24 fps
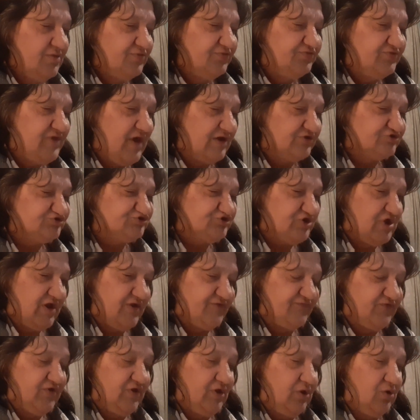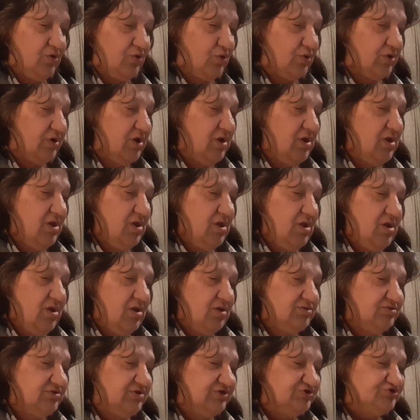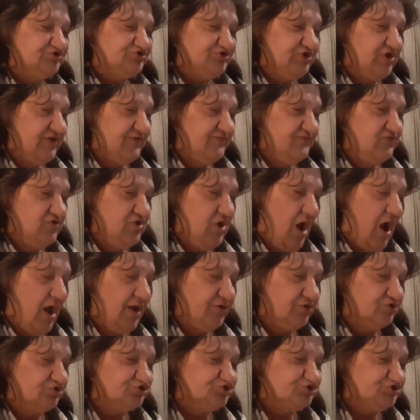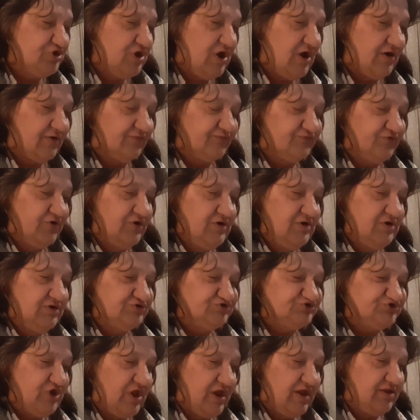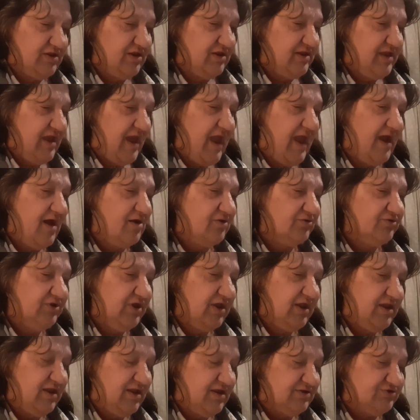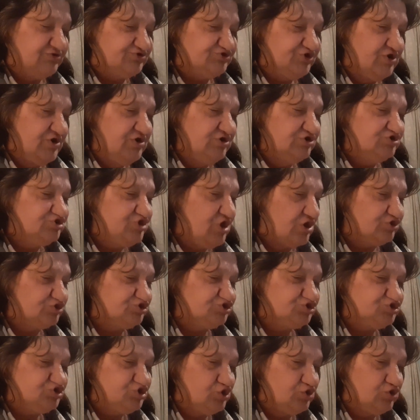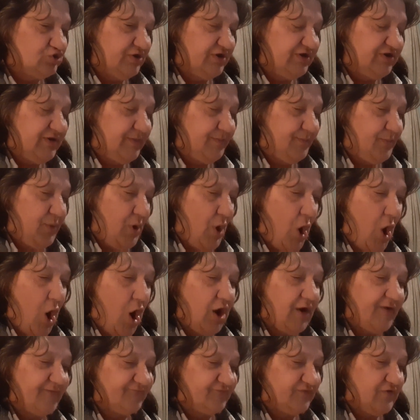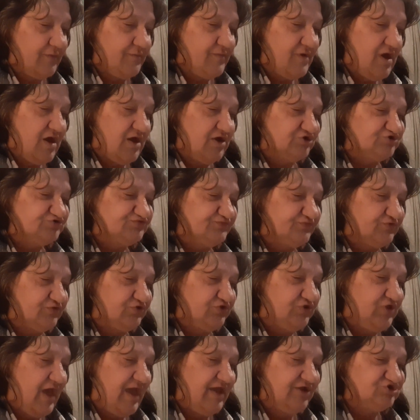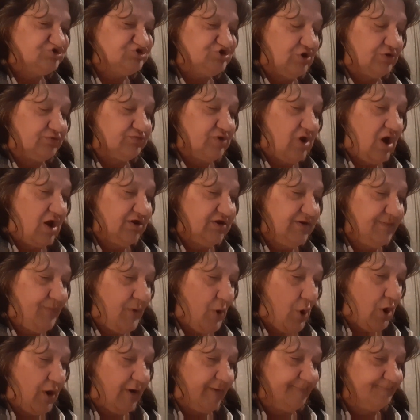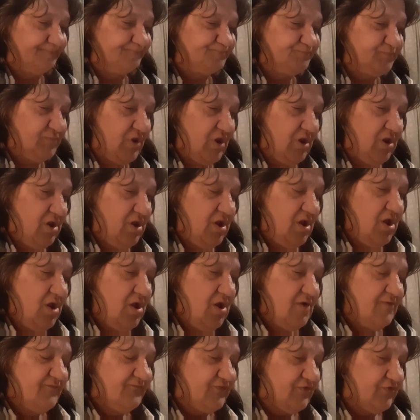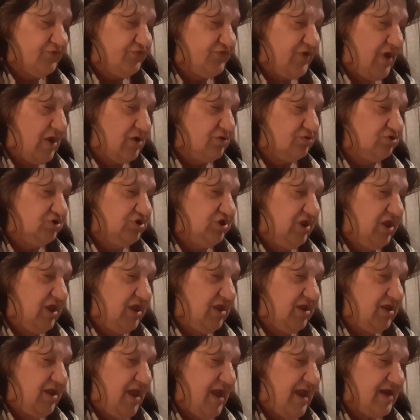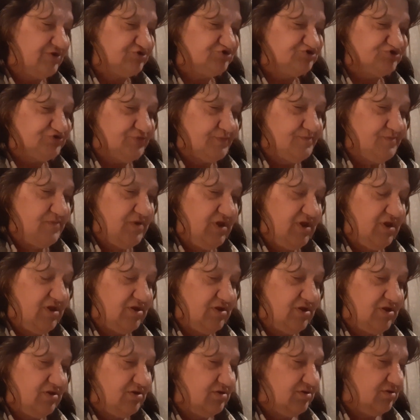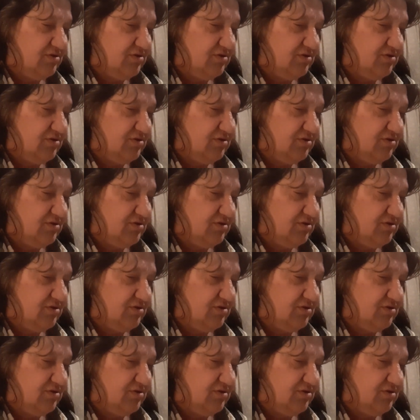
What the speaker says: Thus saith the Lord, Deceive not yourself, saying, The Chaldeans shall surely depart from us, for they shall not depart. For though ye had smitten